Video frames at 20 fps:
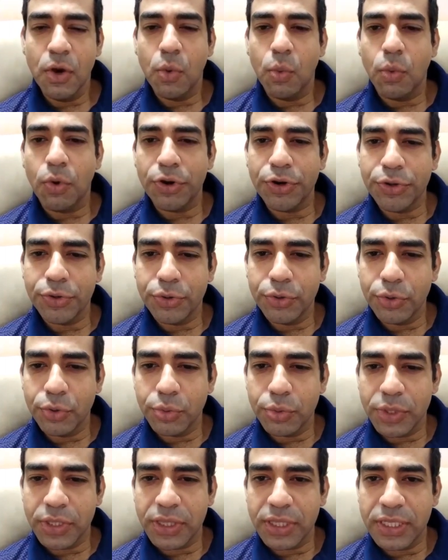what do you do
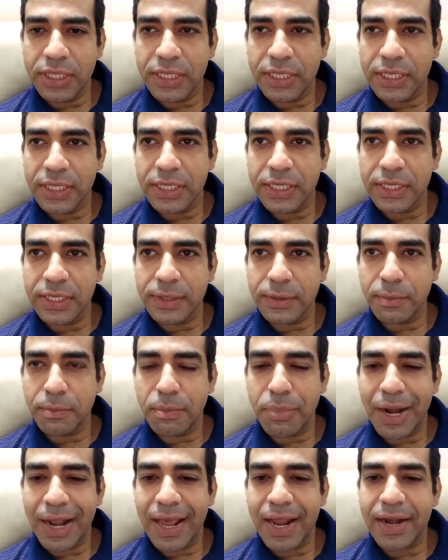with the
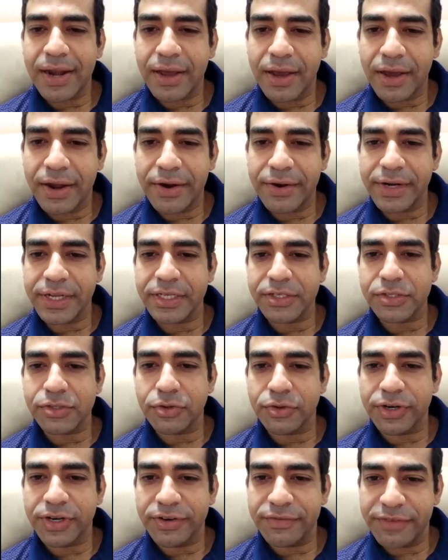planned hirings
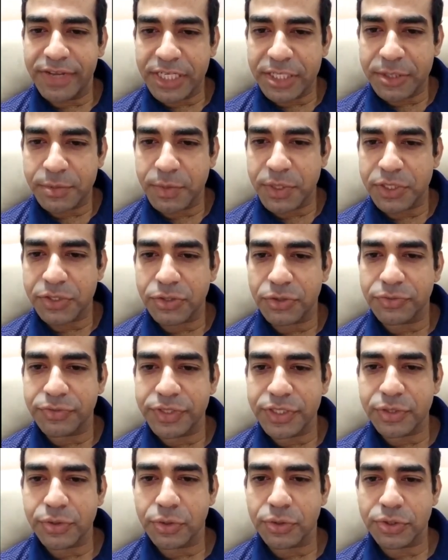or investments on
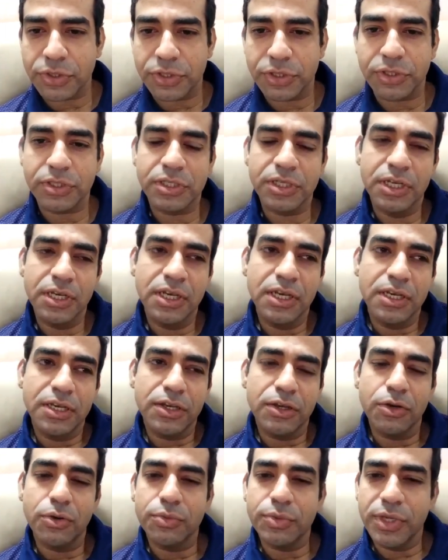resources?
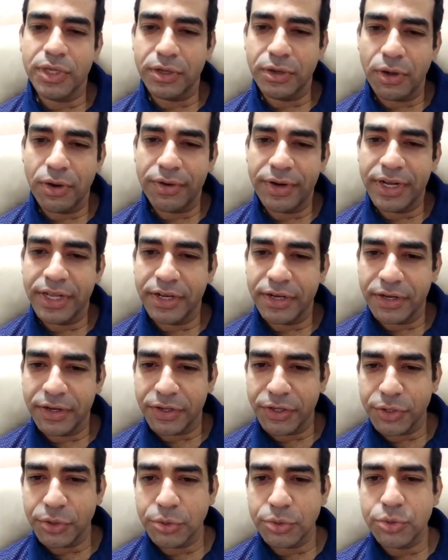You know, we are already in
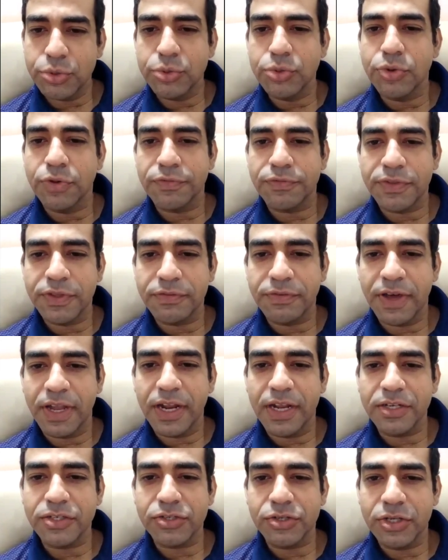Q2 of the
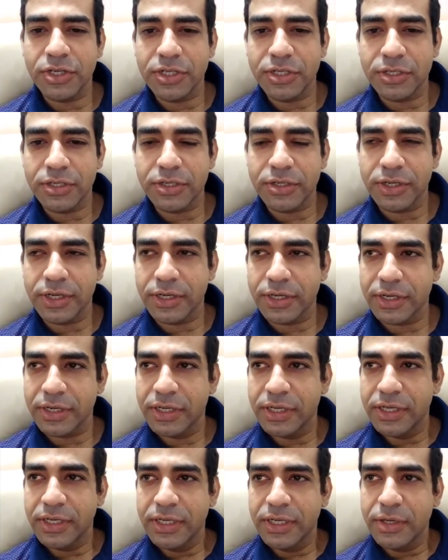financial year, and
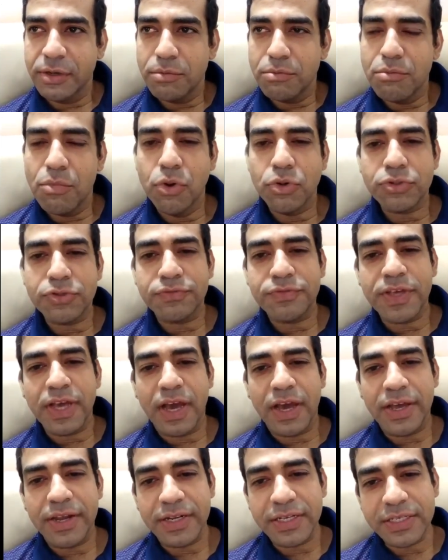most of the
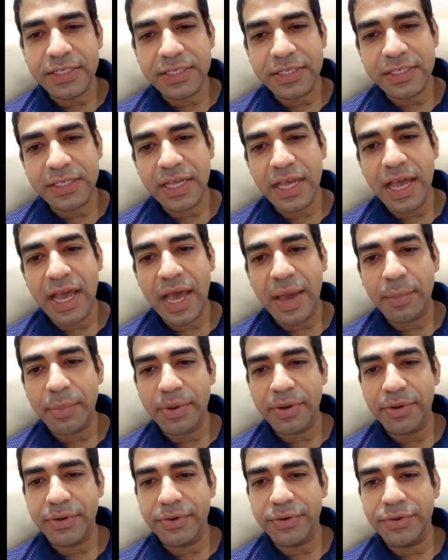hirings
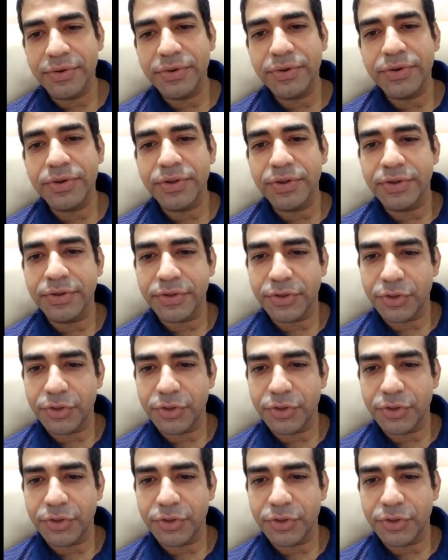happen in